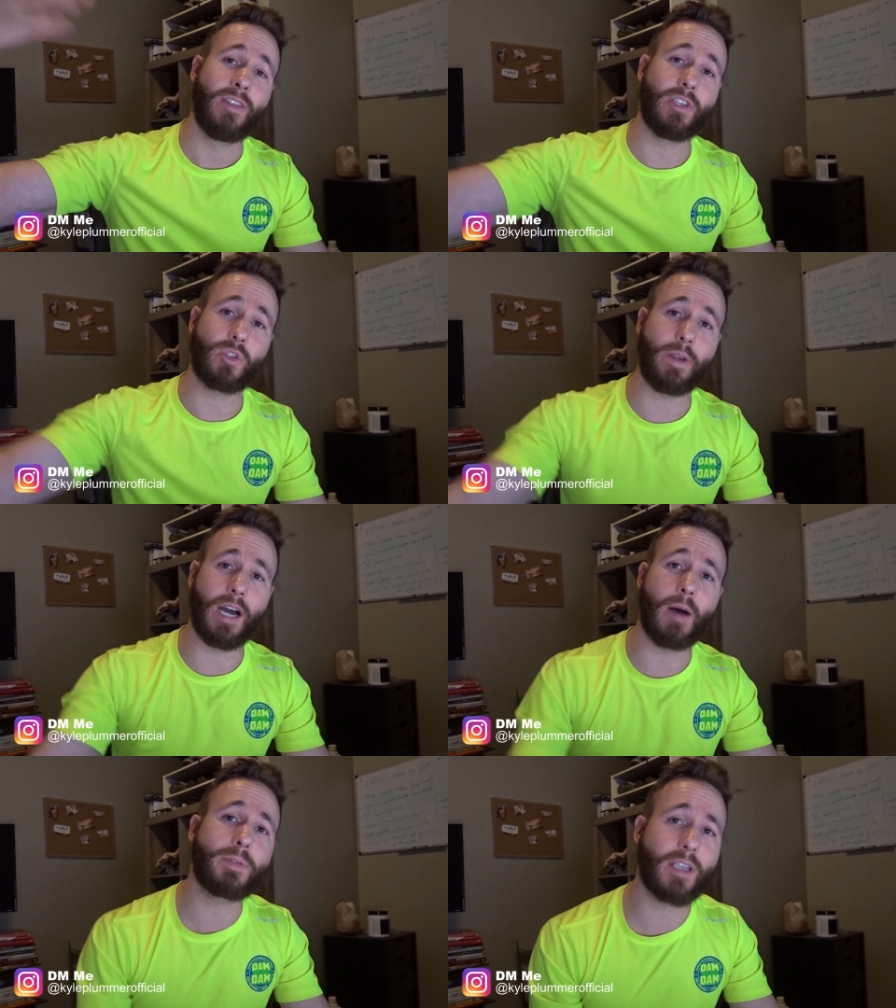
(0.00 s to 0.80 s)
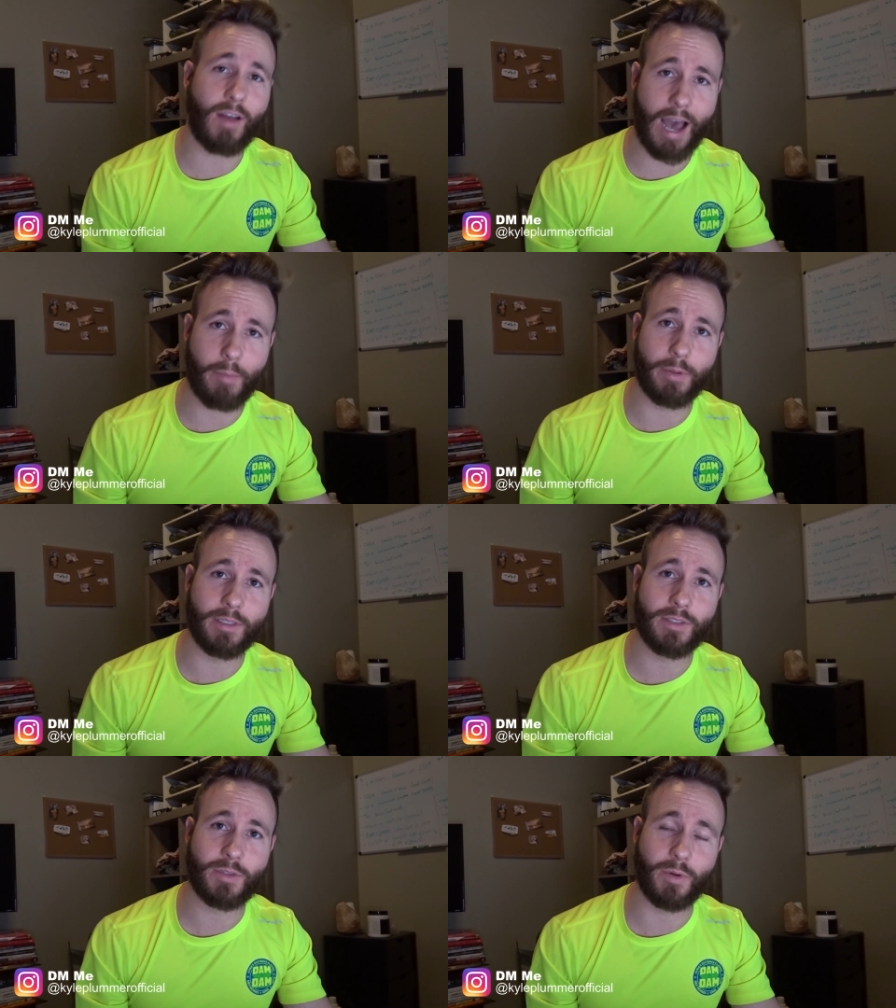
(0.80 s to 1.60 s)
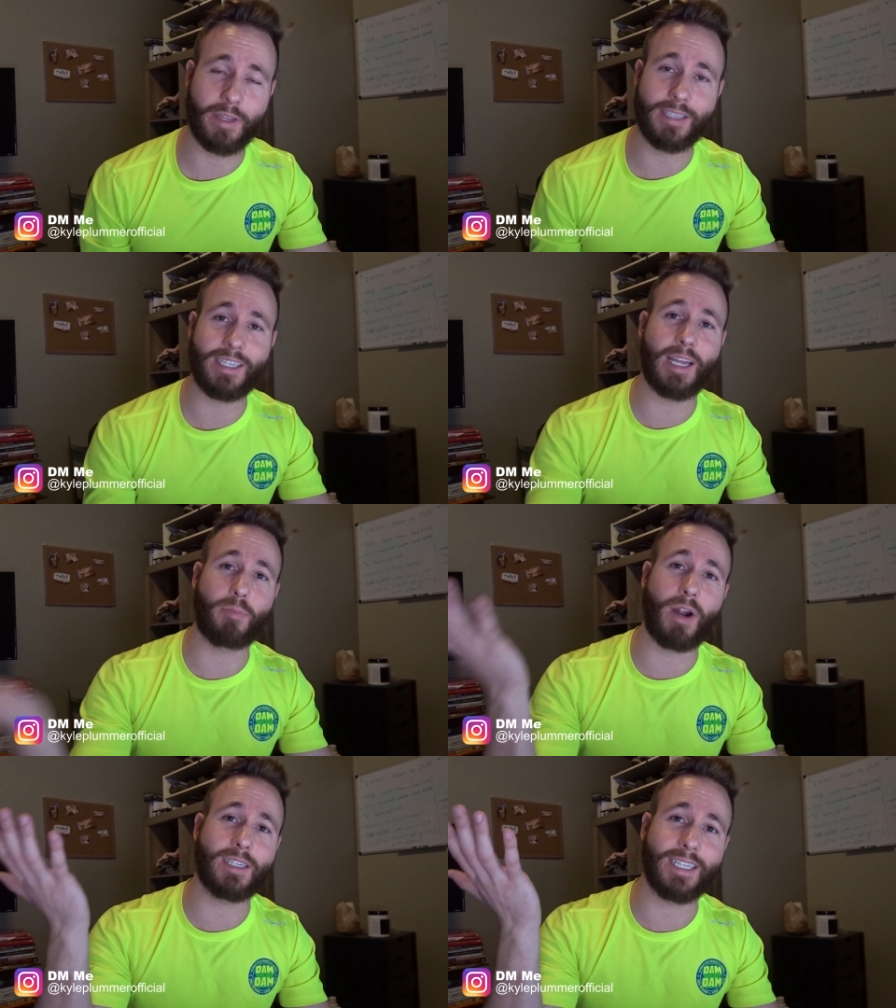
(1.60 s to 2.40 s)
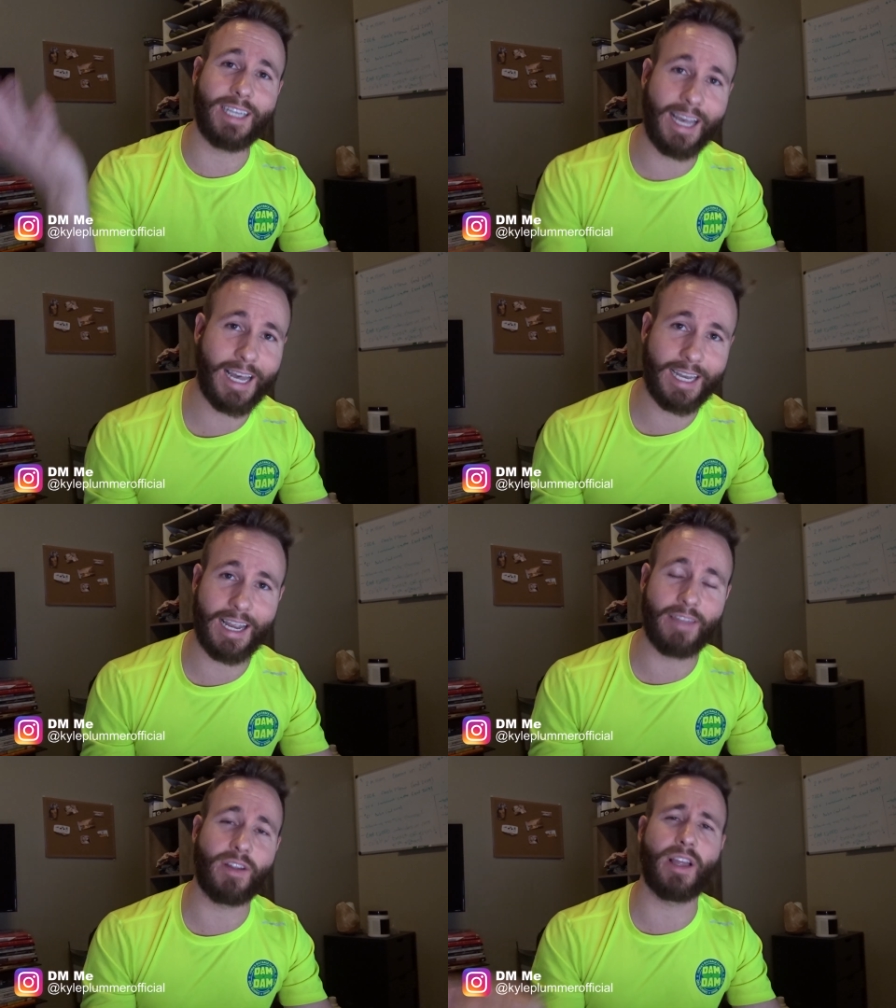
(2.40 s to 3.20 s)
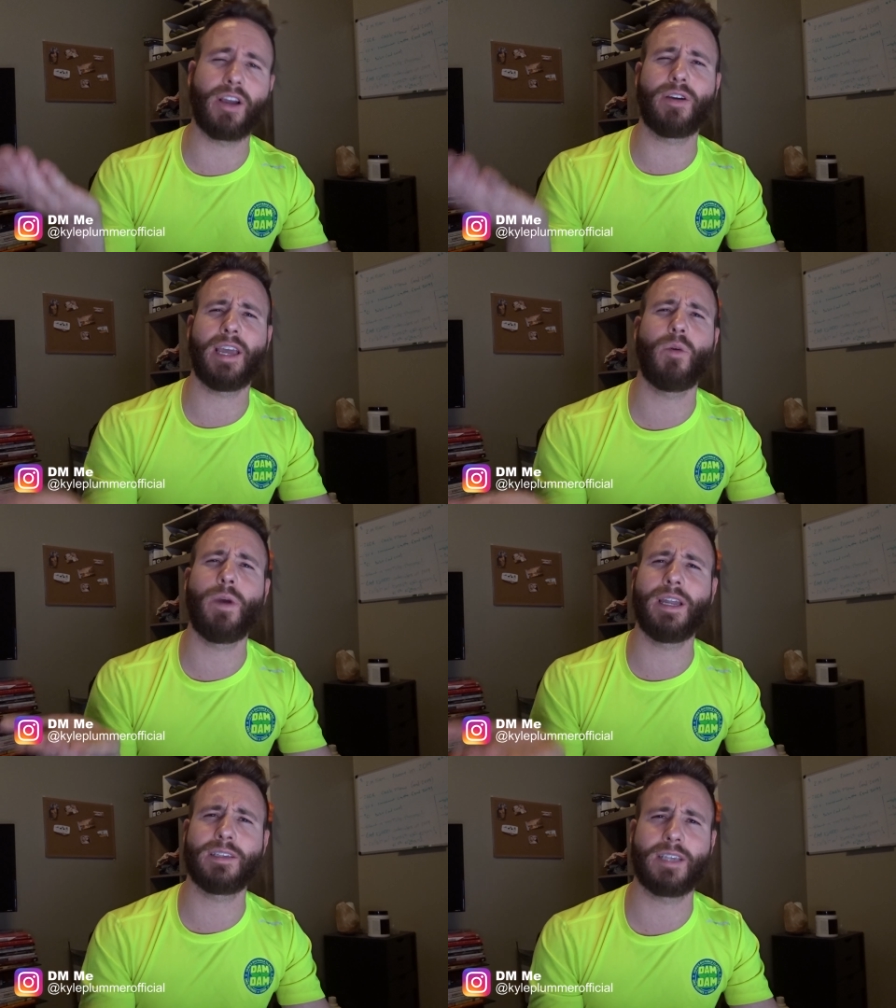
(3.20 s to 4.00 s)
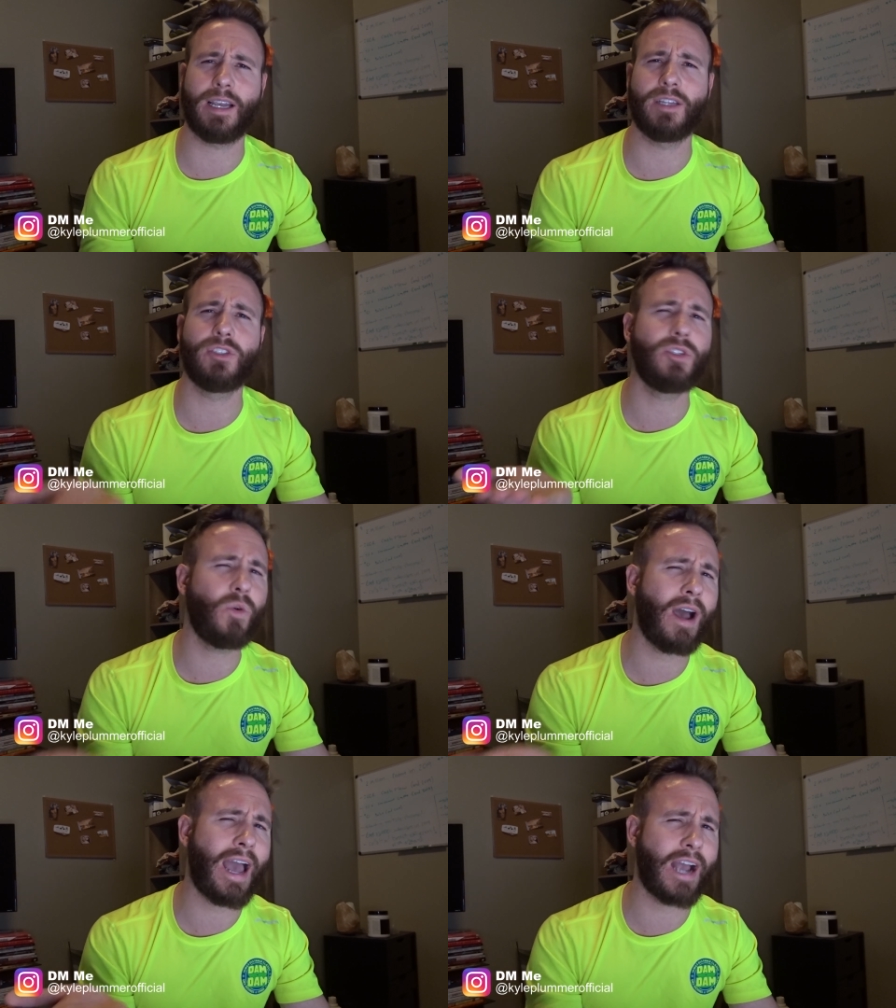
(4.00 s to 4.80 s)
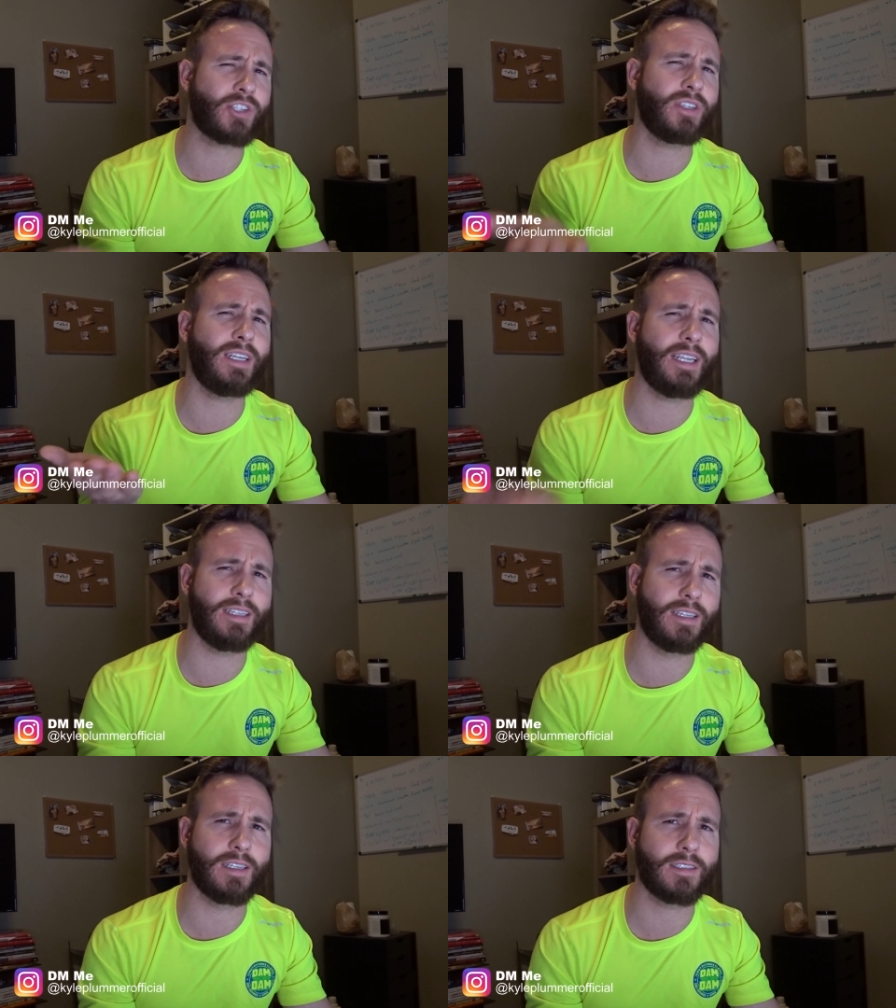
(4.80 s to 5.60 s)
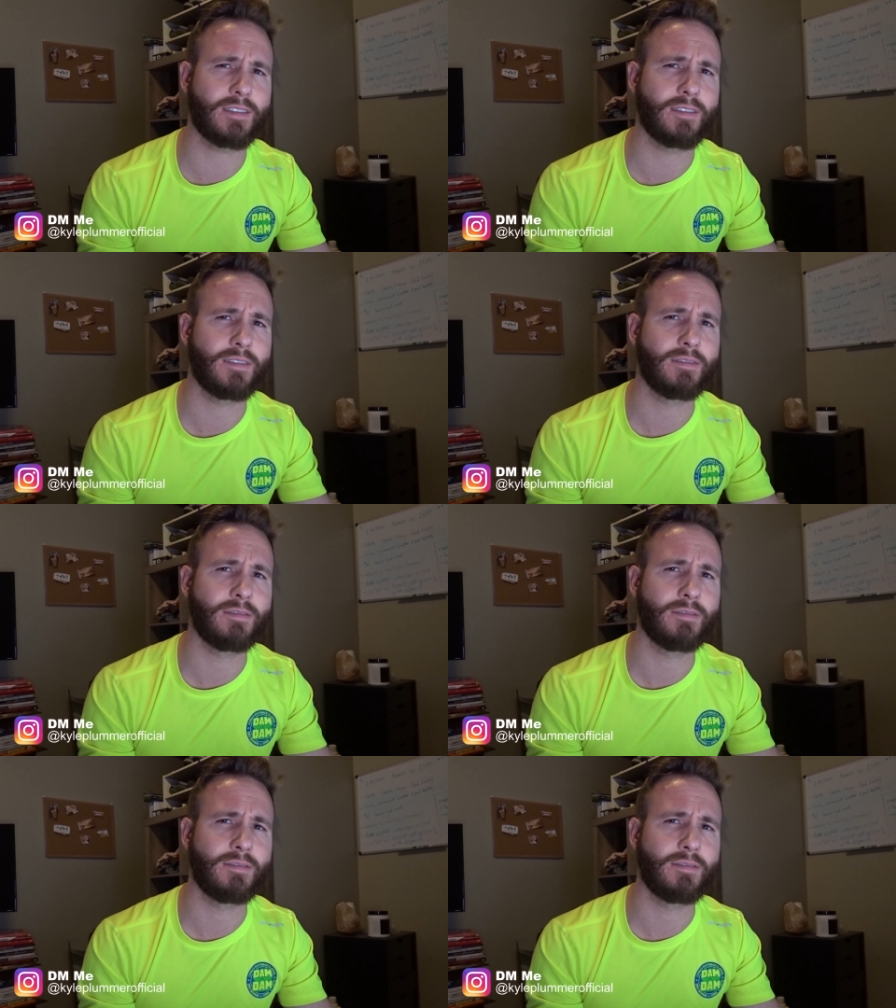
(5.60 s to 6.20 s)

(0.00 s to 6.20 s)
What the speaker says: the sweet upsell happens where they see that product again and they're like, okay, wait a second, do I actually need this?